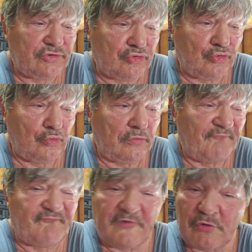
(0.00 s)
to
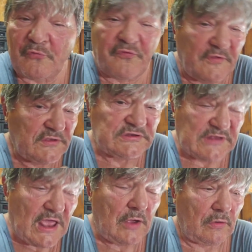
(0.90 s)
figure things
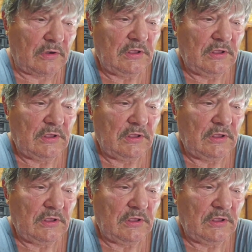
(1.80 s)
out.